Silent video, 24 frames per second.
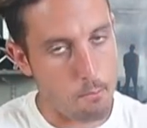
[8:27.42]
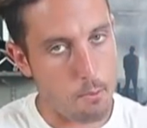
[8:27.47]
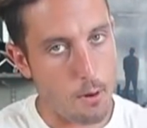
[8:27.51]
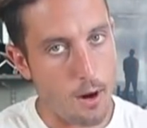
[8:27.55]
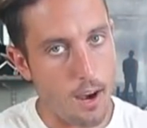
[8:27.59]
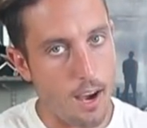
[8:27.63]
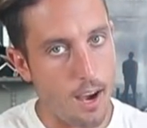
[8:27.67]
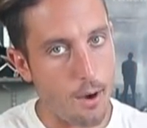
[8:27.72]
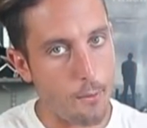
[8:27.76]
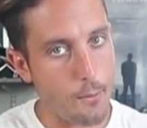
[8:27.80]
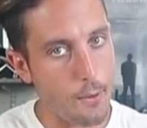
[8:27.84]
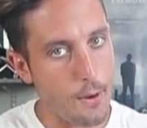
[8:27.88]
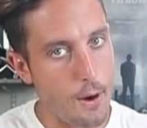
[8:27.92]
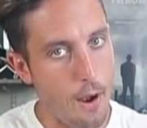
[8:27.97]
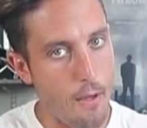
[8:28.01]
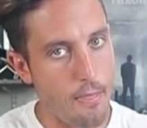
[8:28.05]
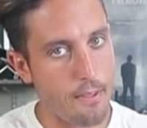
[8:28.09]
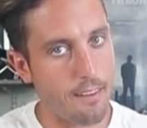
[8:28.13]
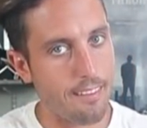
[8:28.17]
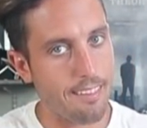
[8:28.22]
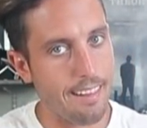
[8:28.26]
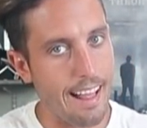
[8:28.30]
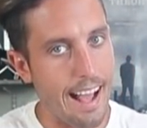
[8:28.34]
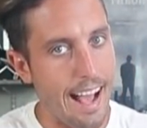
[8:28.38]
bro, we're on
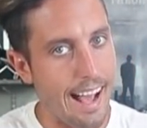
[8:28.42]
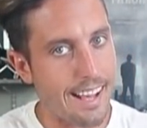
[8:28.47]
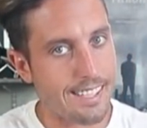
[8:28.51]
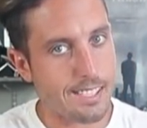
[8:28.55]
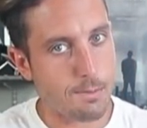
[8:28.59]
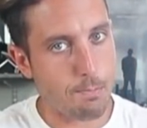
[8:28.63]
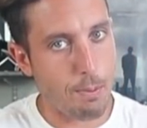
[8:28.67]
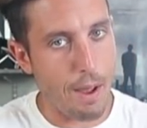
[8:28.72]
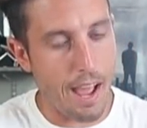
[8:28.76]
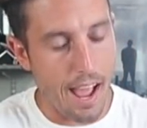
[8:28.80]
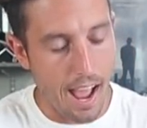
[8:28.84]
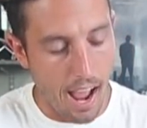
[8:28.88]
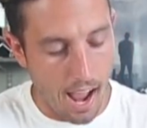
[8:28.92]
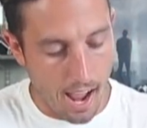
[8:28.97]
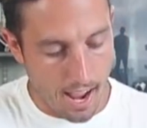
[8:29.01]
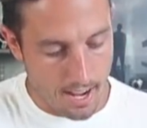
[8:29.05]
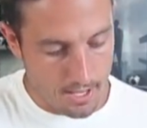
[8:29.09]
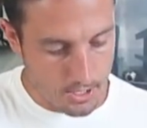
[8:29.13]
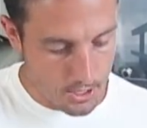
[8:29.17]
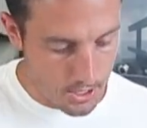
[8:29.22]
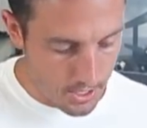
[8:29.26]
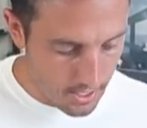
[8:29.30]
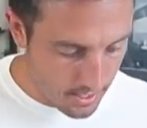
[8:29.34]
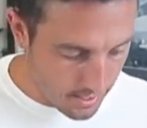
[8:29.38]
the last
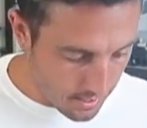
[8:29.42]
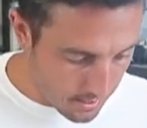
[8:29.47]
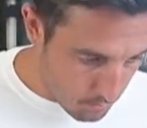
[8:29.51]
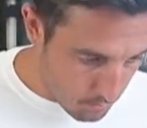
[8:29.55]
page.